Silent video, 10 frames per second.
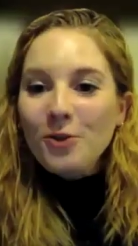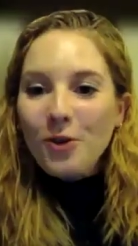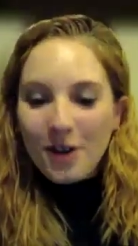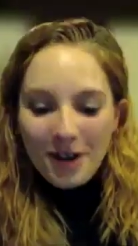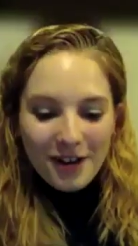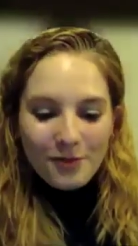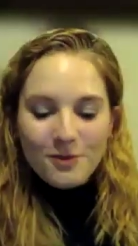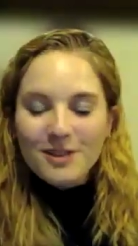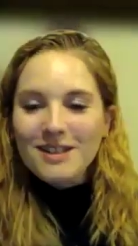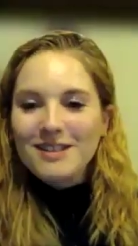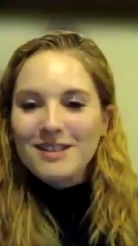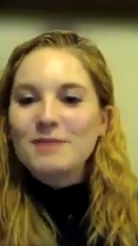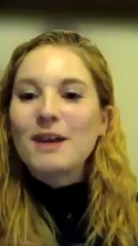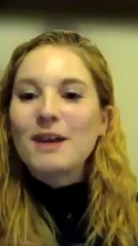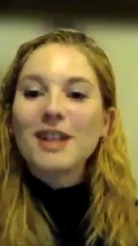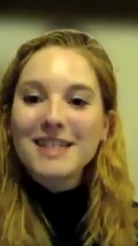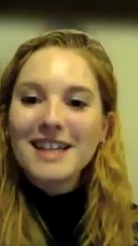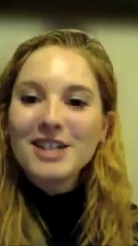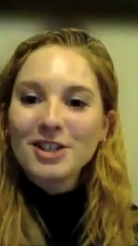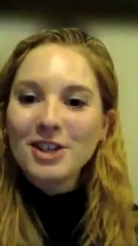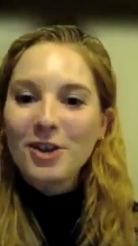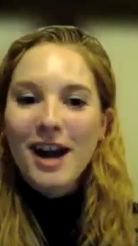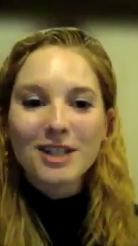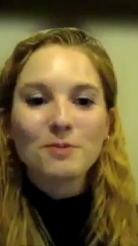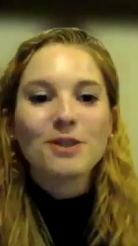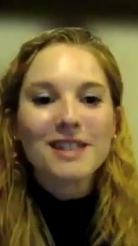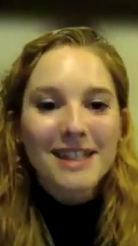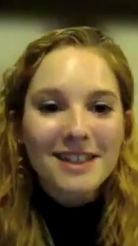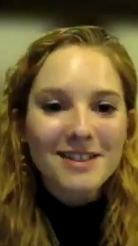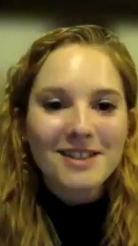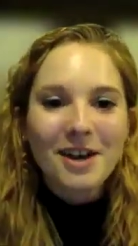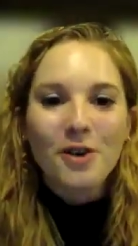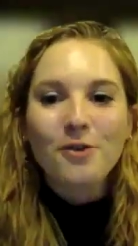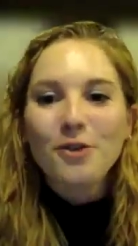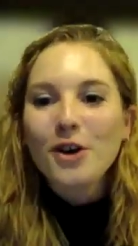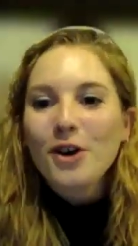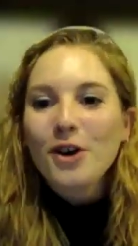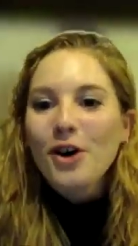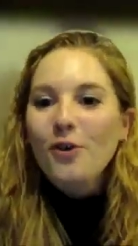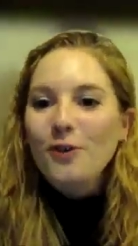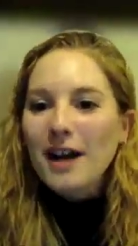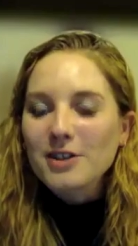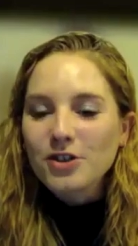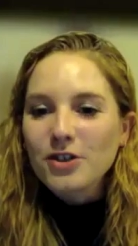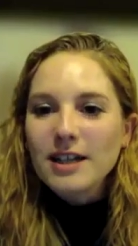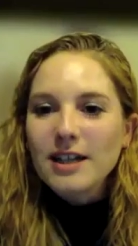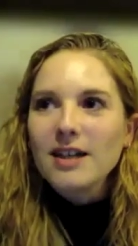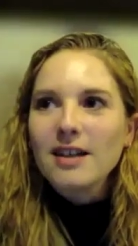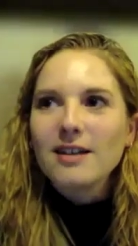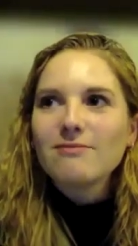or of the specialization or expertise of olfactory,